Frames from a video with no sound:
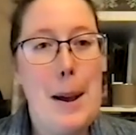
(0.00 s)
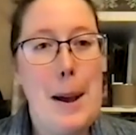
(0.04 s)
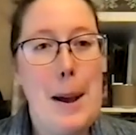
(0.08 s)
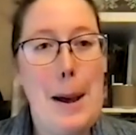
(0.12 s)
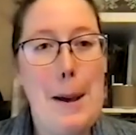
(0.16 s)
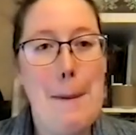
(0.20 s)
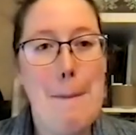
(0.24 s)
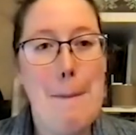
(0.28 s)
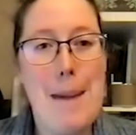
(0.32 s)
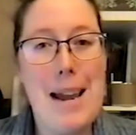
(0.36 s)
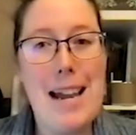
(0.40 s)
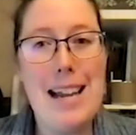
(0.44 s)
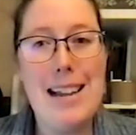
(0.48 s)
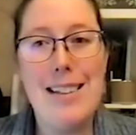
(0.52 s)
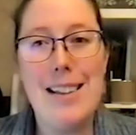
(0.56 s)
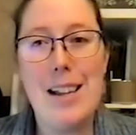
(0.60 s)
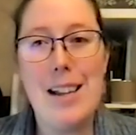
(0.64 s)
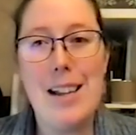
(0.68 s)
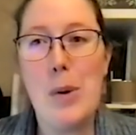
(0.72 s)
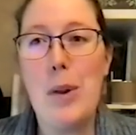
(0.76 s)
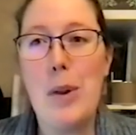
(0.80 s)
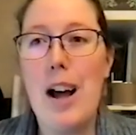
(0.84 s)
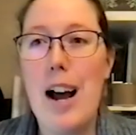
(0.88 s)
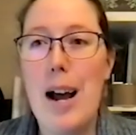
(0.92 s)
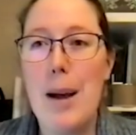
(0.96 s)
Amazing.
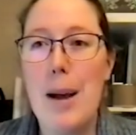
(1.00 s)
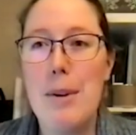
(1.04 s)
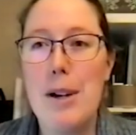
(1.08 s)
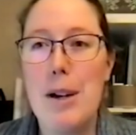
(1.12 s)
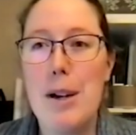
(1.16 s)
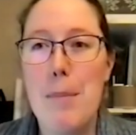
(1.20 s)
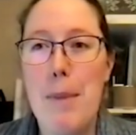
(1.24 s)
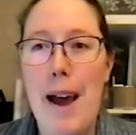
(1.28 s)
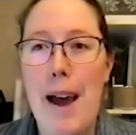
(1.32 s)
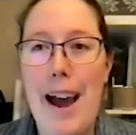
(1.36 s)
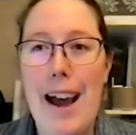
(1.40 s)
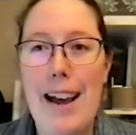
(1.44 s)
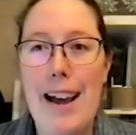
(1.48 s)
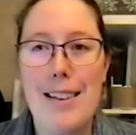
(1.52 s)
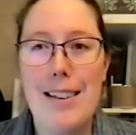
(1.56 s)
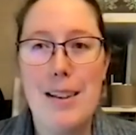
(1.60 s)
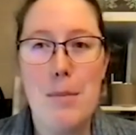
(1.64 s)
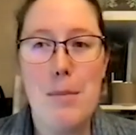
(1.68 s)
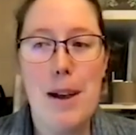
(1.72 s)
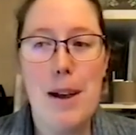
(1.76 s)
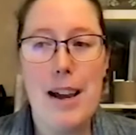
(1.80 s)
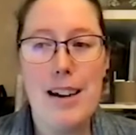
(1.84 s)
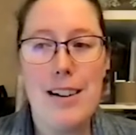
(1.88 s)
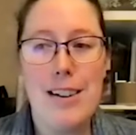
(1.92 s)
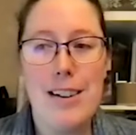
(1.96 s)
Well, I'm going to pass it
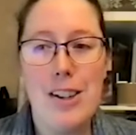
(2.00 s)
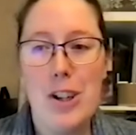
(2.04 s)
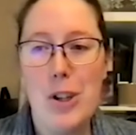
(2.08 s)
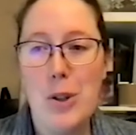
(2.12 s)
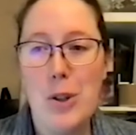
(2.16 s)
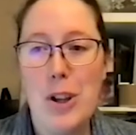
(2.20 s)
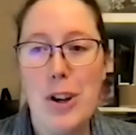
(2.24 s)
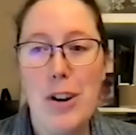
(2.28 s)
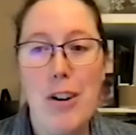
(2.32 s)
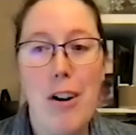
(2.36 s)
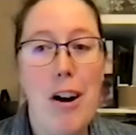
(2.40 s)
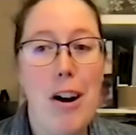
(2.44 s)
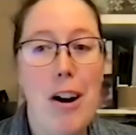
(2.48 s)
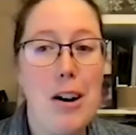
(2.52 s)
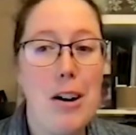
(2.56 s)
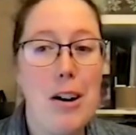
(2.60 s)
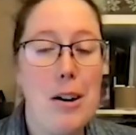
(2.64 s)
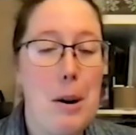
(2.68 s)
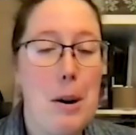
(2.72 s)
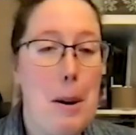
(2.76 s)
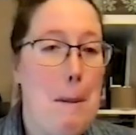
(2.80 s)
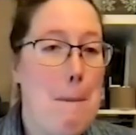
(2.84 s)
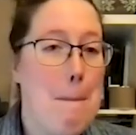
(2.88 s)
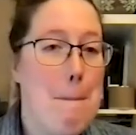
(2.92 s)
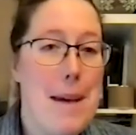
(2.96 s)
back to you. There
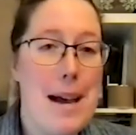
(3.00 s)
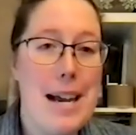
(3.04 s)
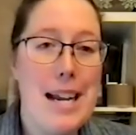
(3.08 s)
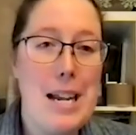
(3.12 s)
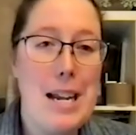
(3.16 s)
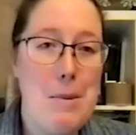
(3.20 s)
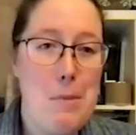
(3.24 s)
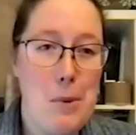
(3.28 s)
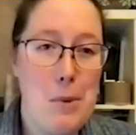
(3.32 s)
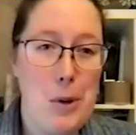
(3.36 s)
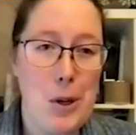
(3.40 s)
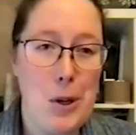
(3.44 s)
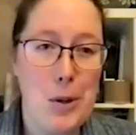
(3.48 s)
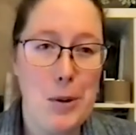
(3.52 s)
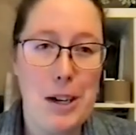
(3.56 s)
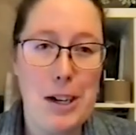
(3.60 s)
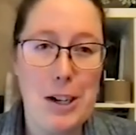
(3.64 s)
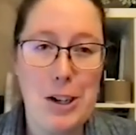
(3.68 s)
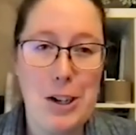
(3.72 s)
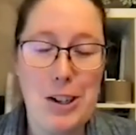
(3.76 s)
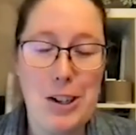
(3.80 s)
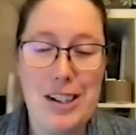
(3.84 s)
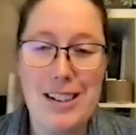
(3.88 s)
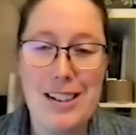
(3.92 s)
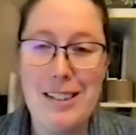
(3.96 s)
are many more
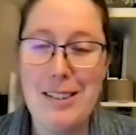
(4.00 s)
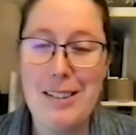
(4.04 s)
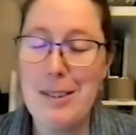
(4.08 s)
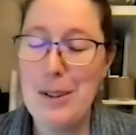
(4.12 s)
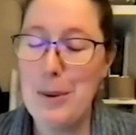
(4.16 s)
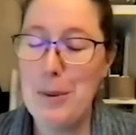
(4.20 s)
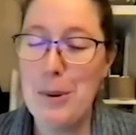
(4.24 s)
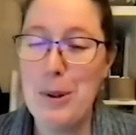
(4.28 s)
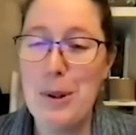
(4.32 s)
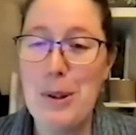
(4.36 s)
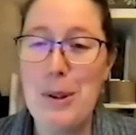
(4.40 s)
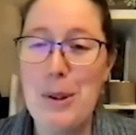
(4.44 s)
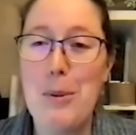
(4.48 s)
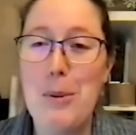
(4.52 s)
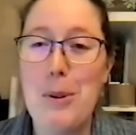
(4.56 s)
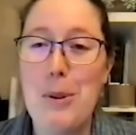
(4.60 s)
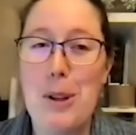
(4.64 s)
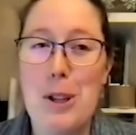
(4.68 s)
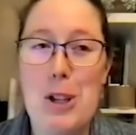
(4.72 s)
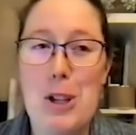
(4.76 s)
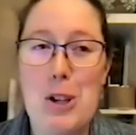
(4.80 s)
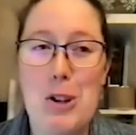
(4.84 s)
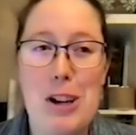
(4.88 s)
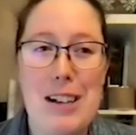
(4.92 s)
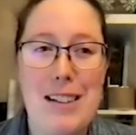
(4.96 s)
questions, so we'll we'll
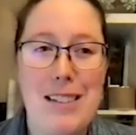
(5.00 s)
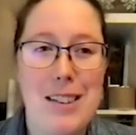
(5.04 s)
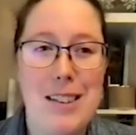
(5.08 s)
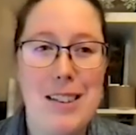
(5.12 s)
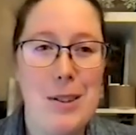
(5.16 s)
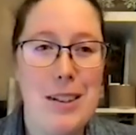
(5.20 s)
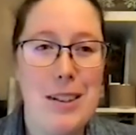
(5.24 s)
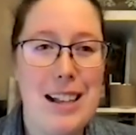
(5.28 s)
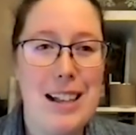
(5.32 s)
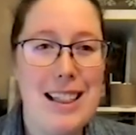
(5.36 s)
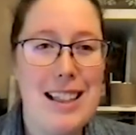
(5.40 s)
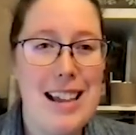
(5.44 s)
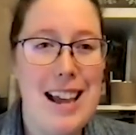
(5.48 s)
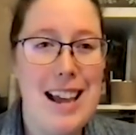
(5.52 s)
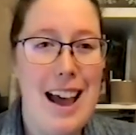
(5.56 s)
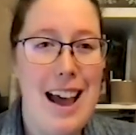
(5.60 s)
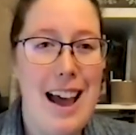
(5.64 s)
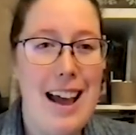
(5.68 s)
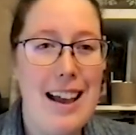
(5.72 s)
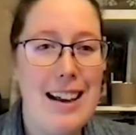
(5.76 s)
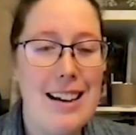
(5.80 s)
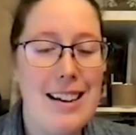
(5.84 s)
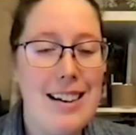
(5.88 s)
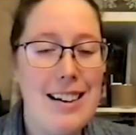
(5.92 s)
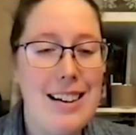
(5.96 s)
address those at the
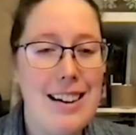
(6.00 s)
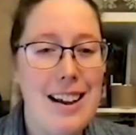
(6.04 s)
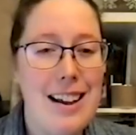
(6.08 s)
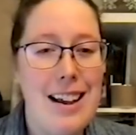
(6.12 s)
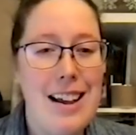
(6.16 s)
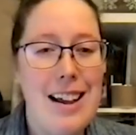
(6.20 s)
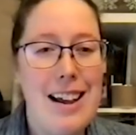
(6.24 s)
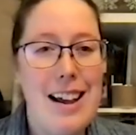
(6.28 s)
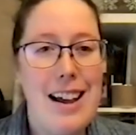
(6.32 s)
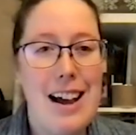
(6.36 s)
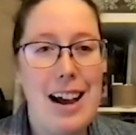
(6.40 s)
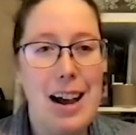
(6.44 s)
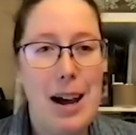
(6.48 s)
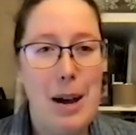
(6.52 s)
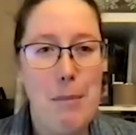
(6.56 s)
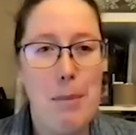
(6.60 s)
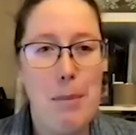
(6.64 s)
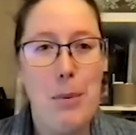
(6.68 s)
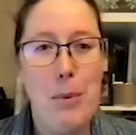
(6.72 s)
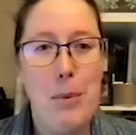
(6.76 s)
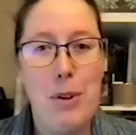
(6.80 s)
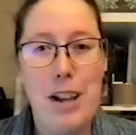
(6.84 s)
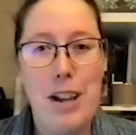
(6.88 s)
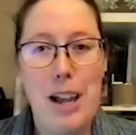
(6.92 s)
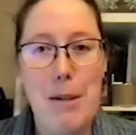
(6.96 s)
end uh,
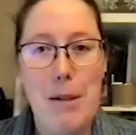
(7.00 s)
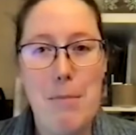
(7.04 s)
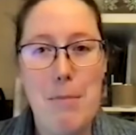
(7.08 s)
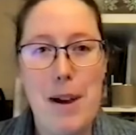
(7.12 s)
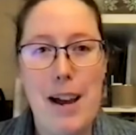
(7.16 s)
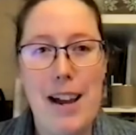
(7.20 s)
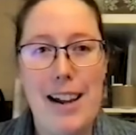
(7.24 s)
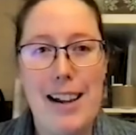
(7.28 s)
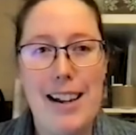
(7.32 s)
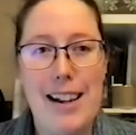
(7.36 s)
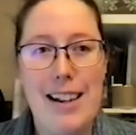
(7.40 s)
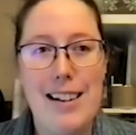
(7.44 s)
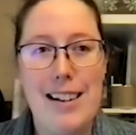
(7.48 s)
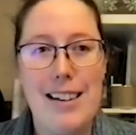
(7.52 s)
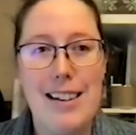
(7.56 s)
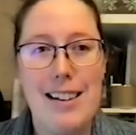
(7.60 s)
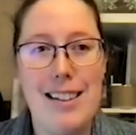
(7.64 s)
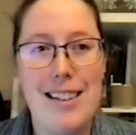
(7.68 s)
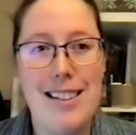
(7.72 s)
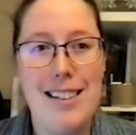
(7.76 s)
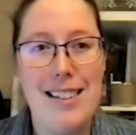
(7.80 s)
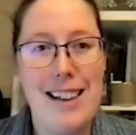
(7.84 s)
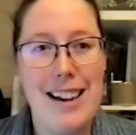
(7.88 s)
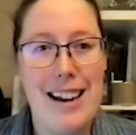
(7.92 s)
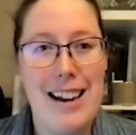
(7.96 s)
but we'll oh. get back into
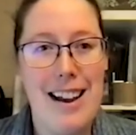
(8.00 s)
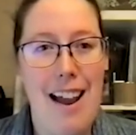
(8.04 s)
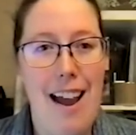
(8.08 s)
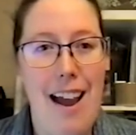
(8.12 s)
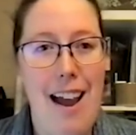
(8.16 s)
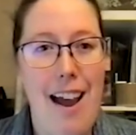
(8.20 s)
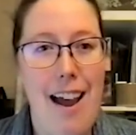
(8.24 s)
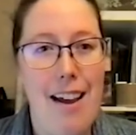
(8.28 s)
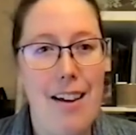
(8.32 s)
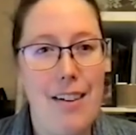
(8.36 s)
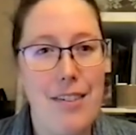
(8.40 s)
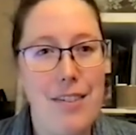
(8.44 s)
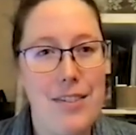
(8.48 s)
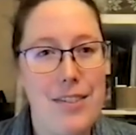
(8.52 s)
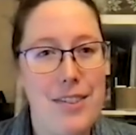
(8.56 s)
the second half.